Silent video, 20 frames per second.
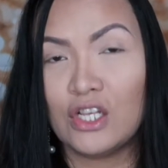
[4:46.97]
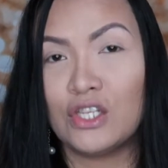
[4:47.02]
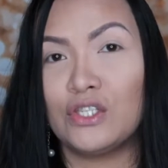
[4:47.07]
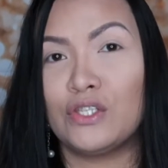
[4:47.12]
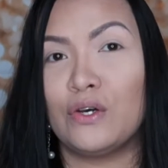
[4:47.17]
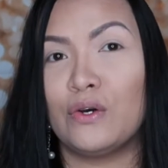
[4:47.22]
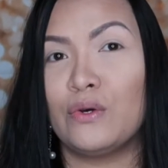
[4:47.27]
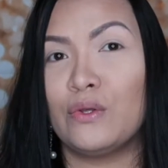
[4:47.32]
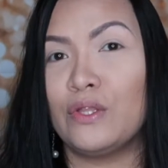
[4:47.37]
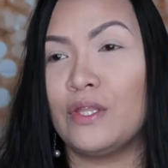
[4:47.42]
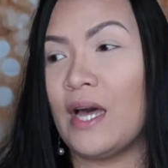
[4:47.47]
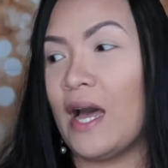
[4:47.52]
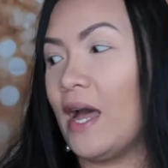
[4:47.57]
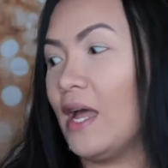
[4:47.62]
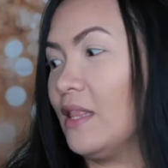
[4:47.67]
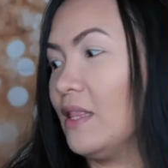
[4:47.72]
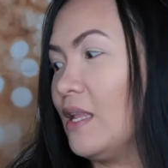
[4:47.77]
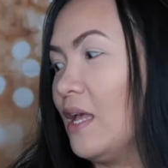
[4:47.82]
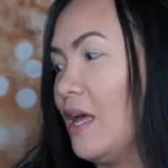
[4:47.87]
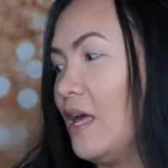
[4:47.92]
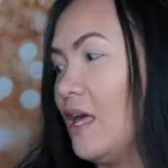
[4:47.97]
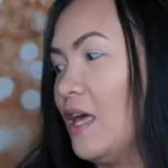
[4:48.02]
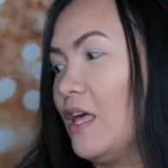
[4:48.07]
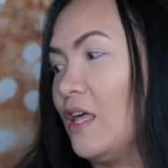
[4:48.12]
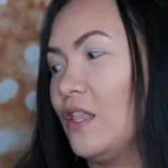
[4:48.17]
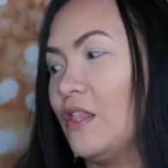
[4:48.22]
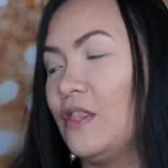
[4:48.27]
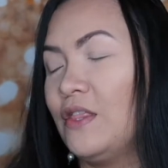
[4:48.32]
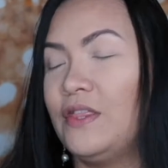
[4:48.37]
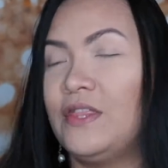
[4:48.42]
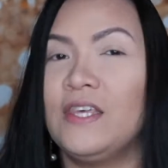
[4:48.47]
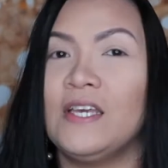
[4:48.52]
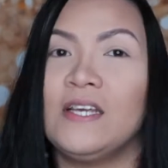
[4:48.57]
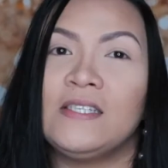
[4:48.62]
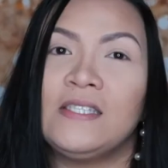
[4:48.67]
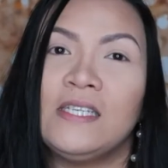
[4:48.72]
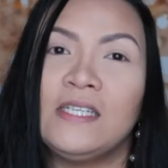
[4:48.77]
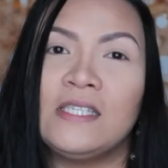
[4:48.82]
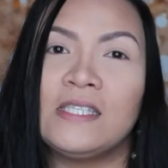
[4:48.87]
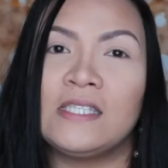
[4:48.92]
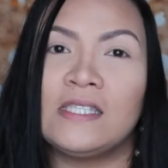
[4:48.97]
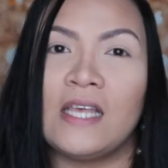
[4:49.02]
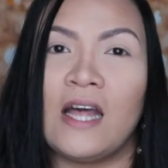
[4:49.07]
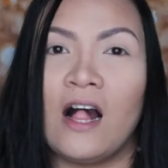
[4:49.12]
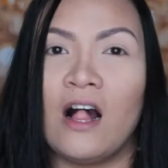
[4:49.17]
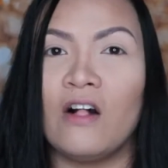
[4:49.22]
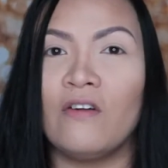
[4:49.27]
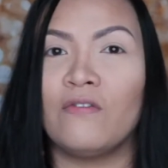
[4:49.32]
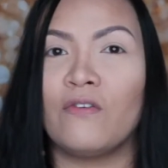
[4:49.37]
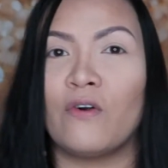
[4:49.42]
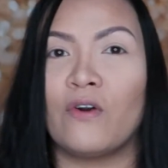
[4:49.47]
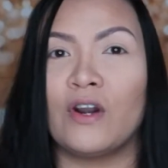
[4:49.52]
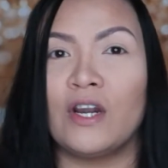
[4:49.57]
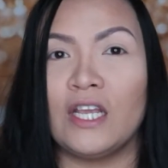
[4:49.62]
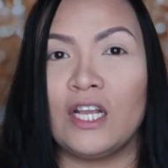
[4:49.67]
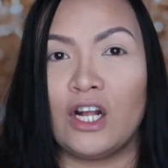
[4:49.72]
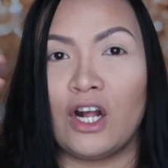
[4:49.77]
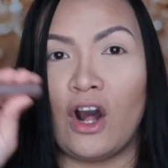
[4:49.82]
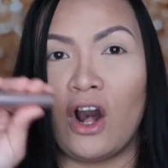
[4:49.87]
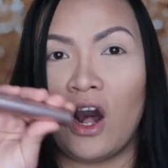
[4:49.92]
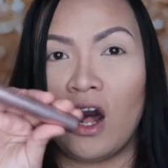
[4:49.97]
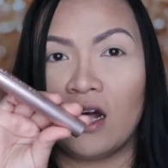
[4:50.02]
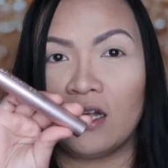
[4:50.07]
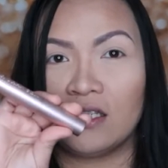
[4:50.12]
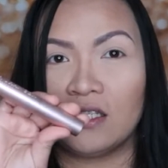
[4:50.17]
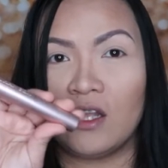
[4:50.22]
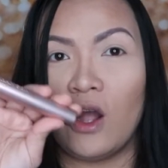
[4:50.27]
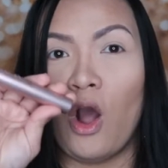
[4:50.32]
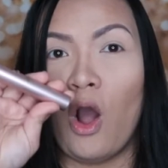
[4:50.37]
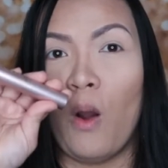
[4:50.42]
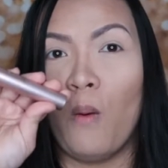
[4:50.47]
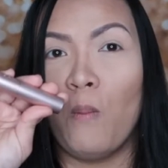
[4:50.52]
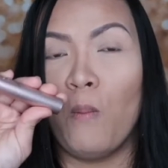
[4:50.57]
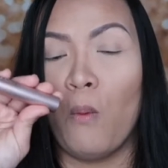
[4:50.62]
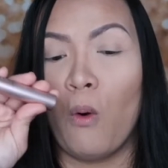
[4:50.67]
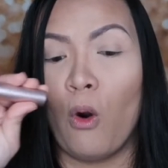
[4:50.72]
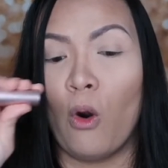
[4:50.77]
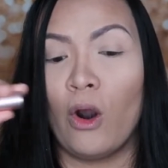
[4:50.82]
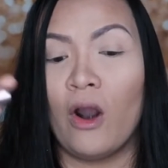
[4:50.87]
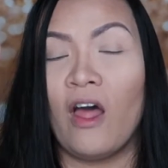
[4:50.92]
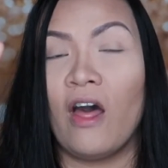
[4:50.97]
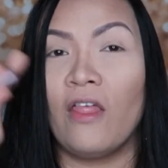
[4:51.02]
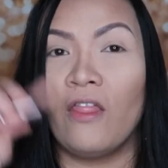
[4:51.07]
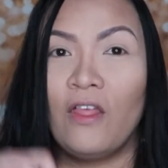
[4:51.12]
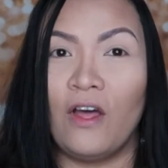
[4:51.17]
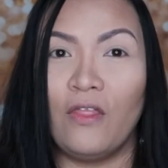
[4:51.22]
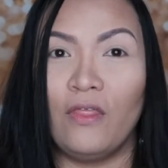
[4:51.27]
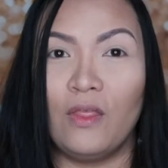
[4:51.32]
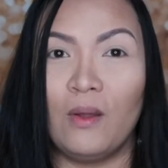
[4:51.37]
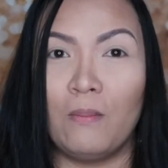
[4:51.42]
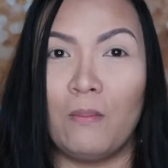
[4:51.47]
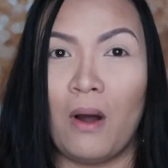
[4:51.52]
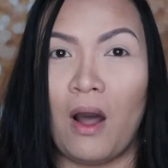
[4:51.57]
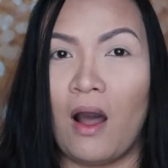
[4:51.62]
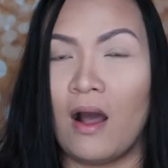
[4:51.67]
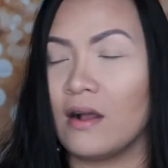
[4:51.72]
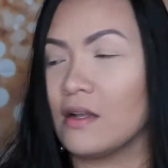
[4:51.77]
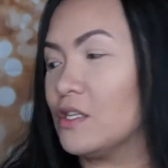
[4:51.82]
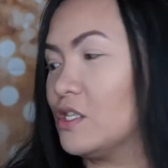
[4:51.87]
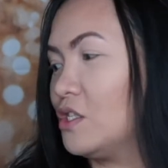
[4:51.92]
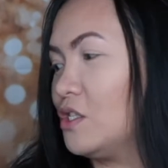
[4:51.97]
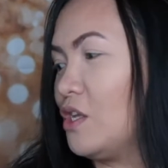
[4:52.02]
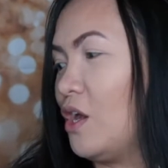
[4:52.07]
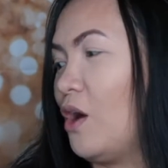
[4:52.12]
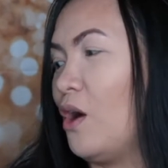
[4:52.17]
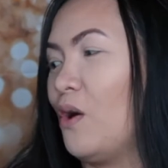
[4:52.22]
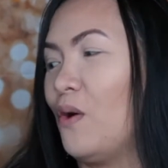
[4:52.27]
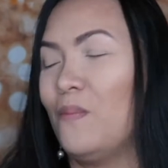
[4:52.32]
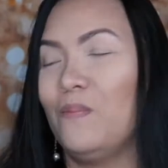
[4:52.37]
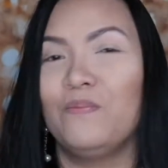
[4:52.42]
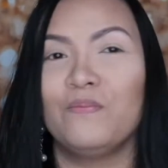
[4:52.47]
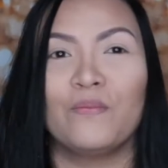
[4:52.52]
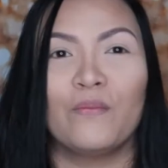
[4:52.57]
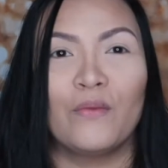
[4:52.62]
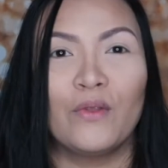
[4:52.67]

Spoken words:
So that this itself already costs more than the box, so